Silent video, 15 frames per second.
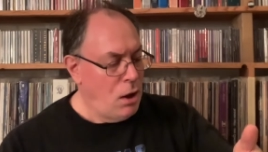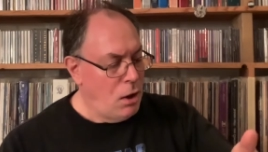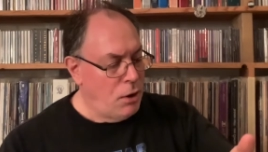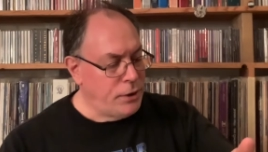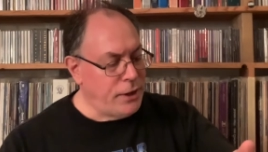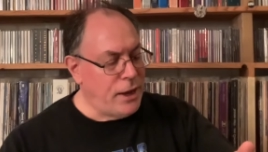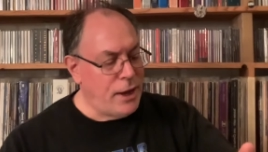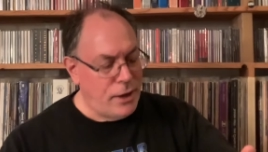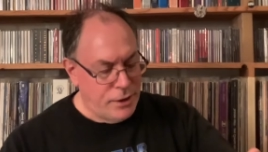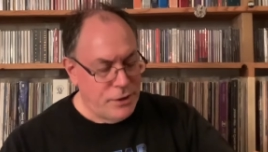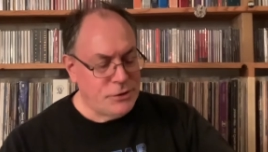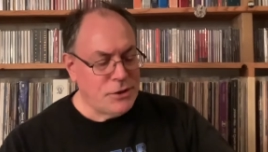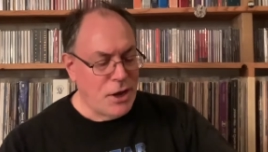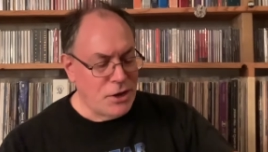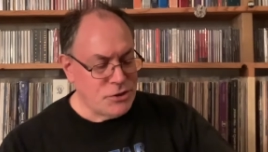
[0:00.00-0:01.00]
Yeah,
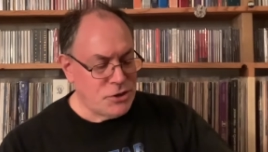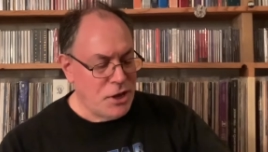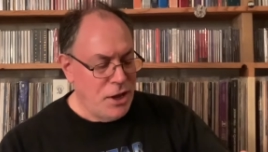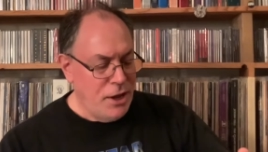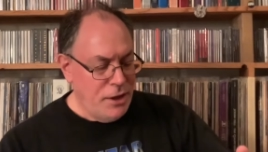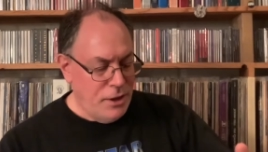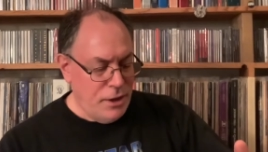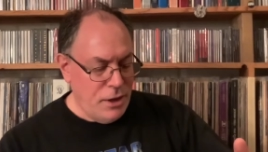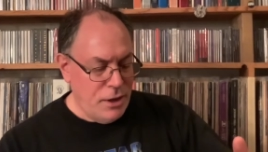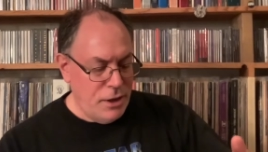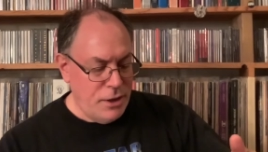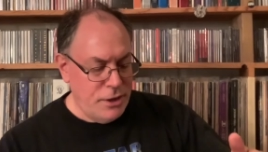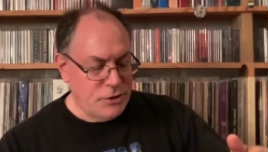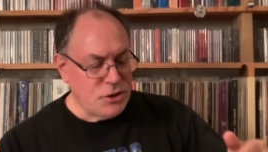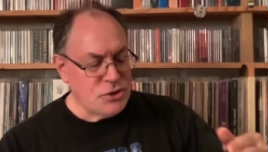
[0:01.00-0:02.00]
it does.
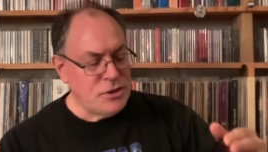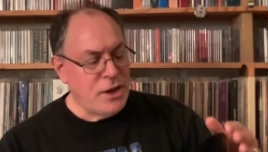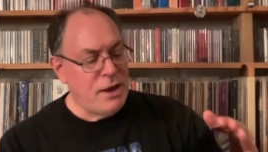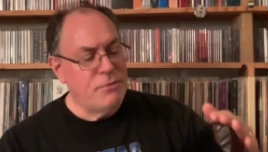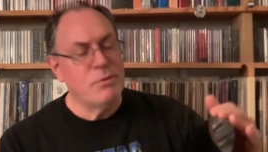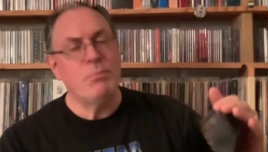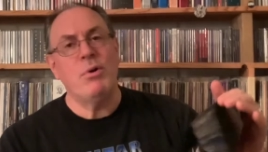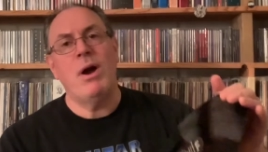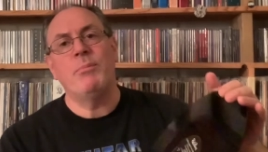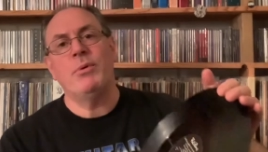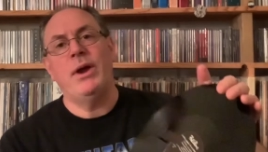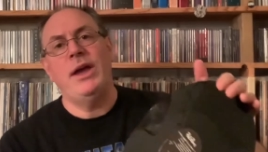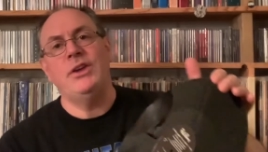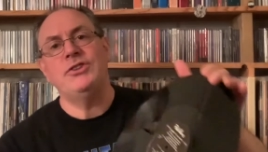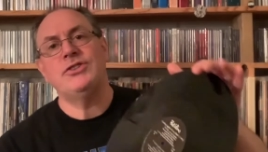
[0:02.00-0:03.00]
It doesn't have the proper
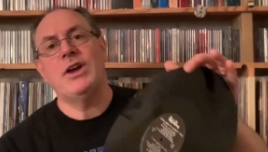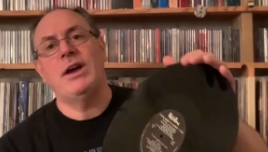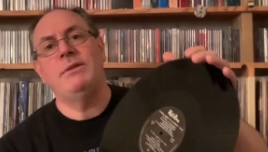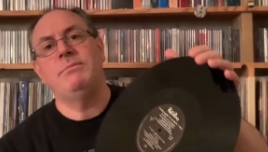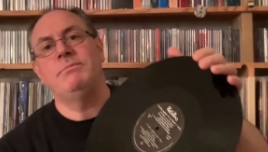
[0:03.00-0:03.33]
A-side